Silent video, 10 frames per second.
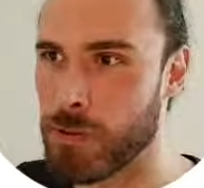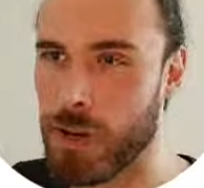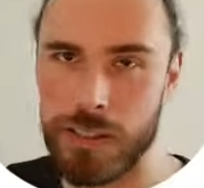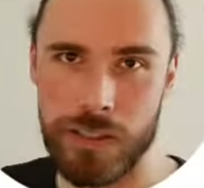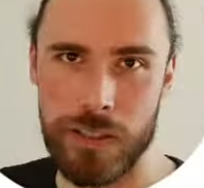We're
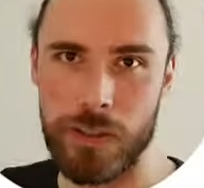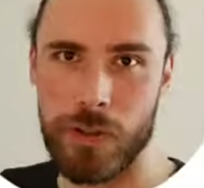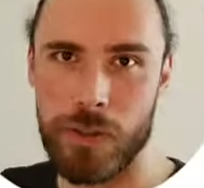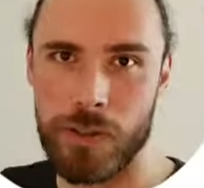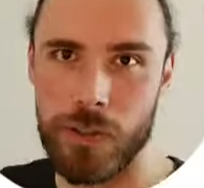actually
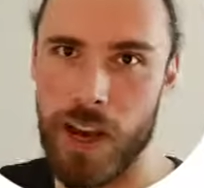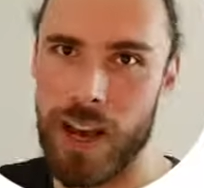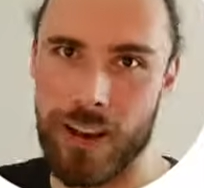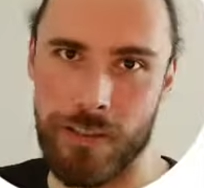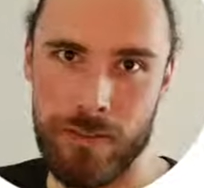going to
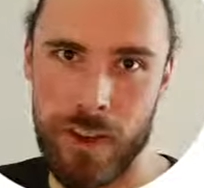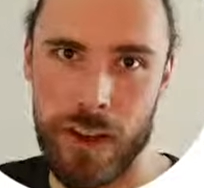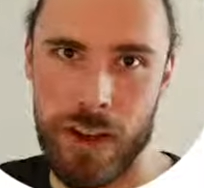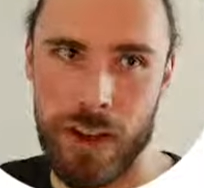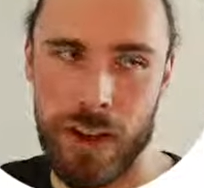have
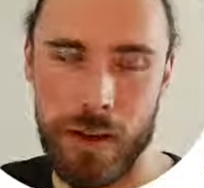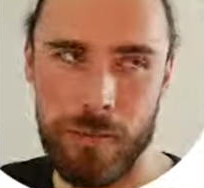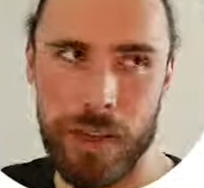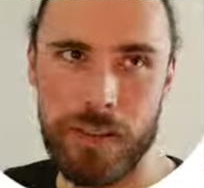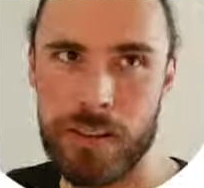
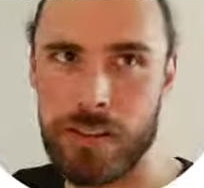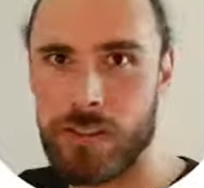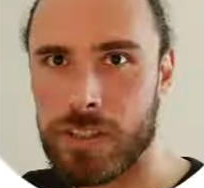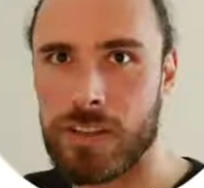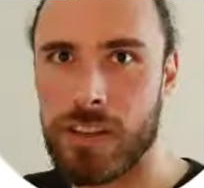either
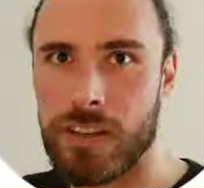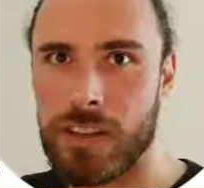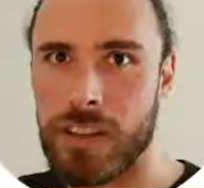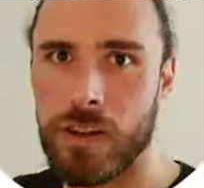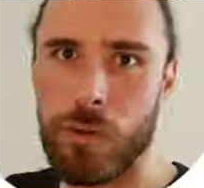
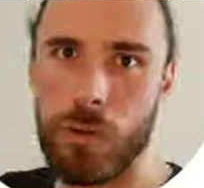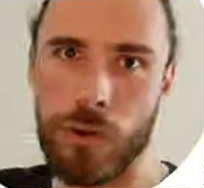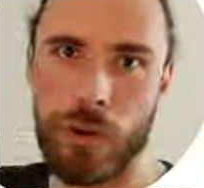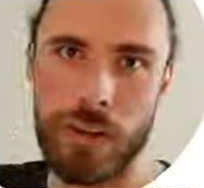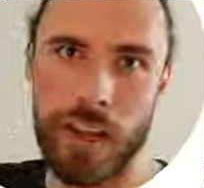Tristan
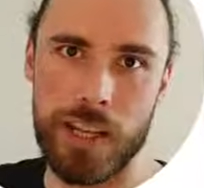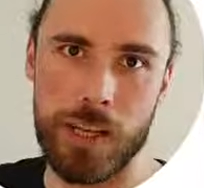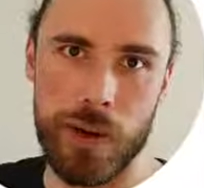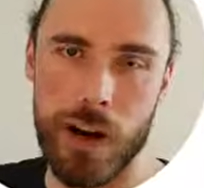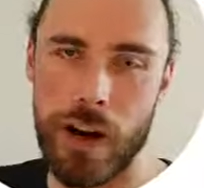or
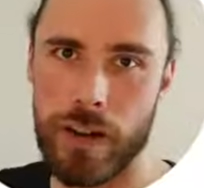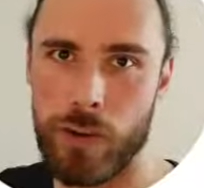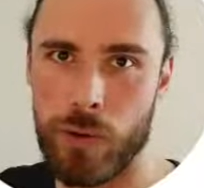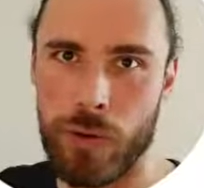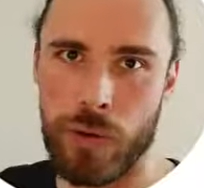Daniel on,
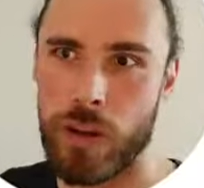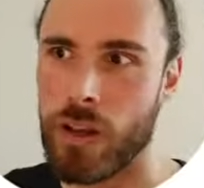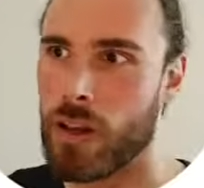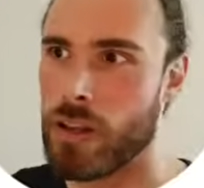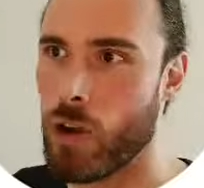who are
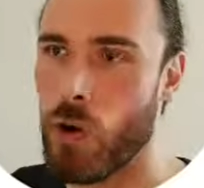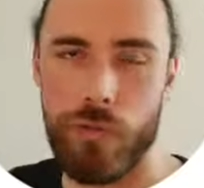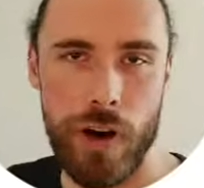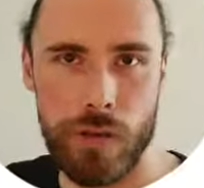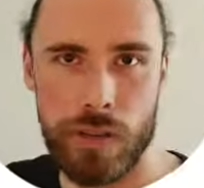the
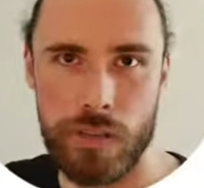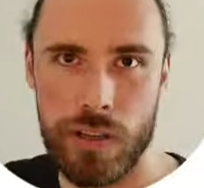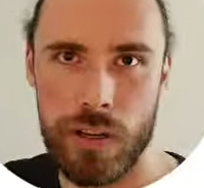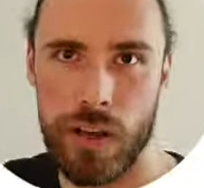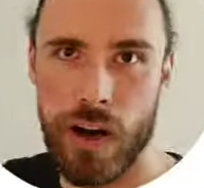co-founders
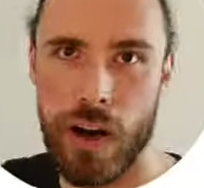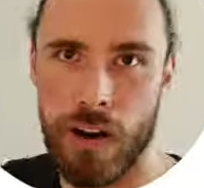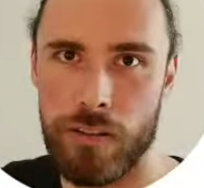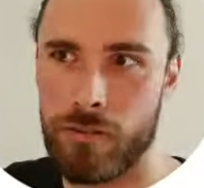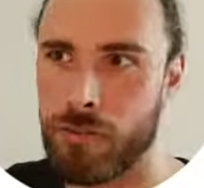
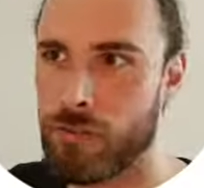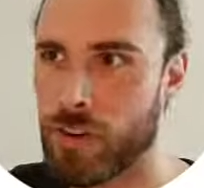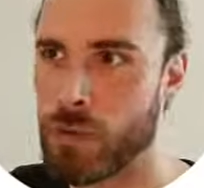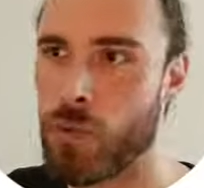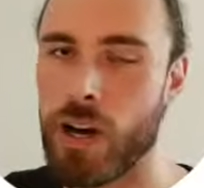of
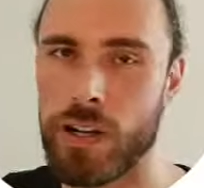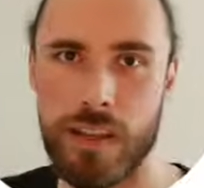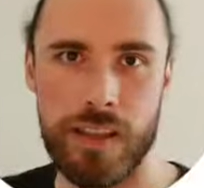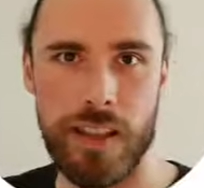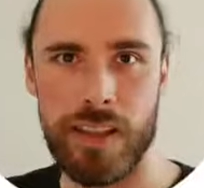Readwise,
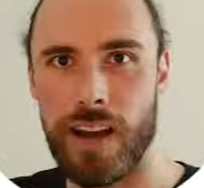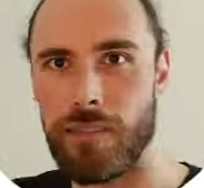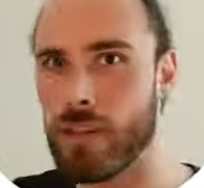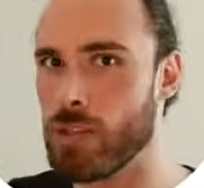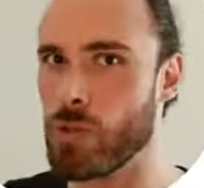and then
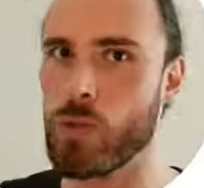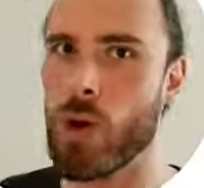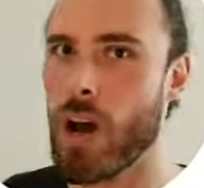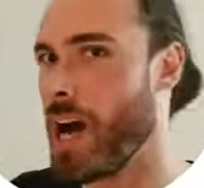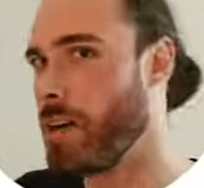dive into
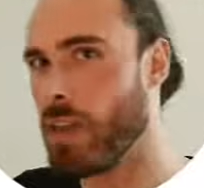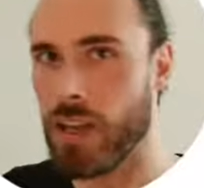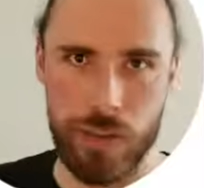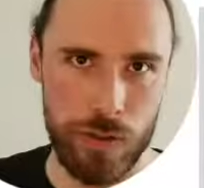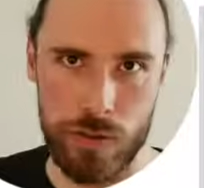how they
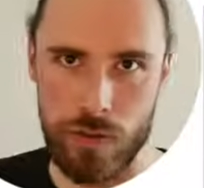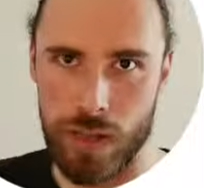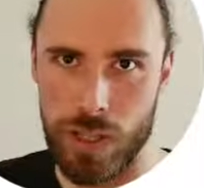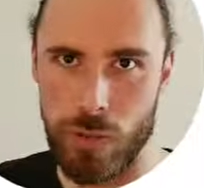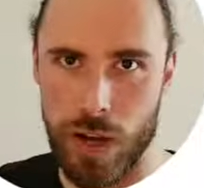use
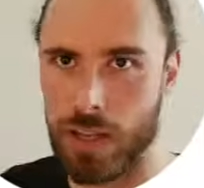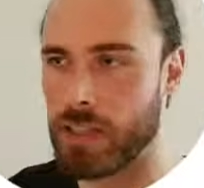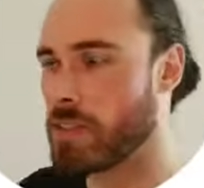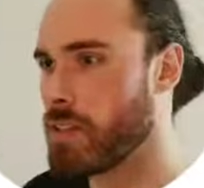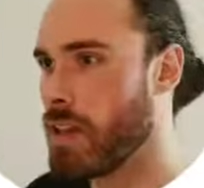
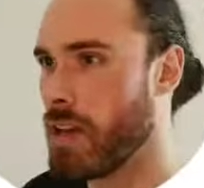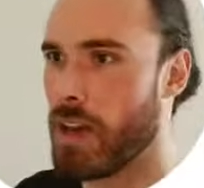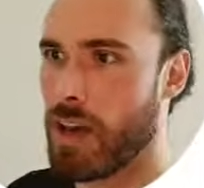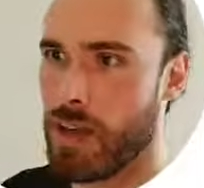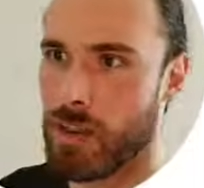Readwise
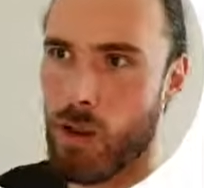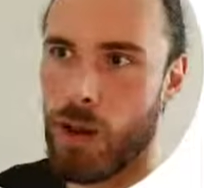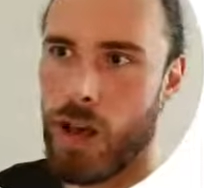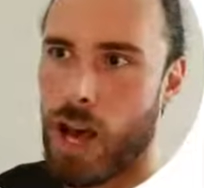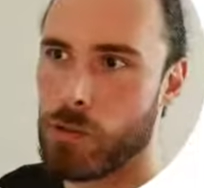and
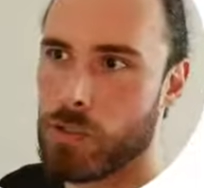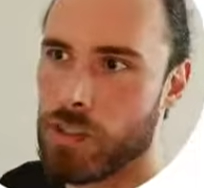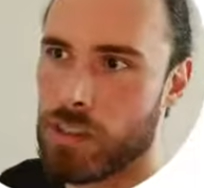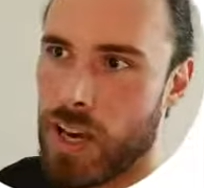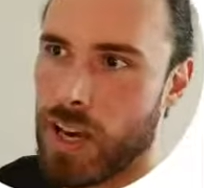how to
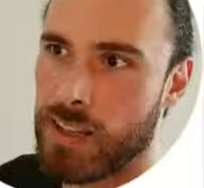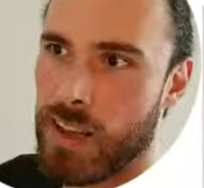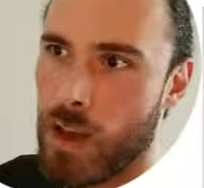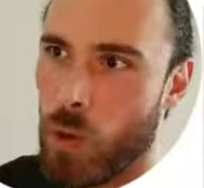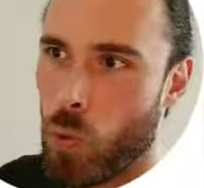decide
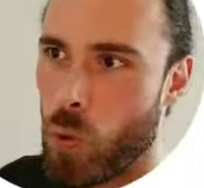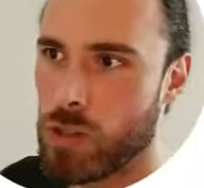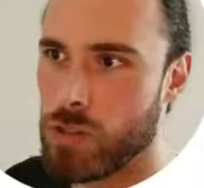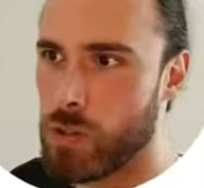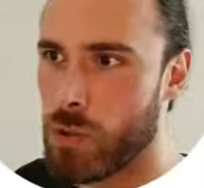
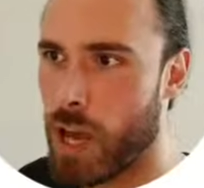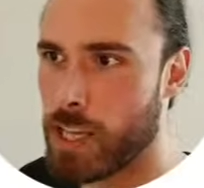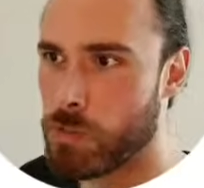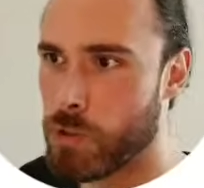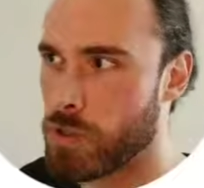what to
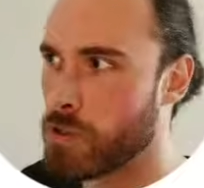export.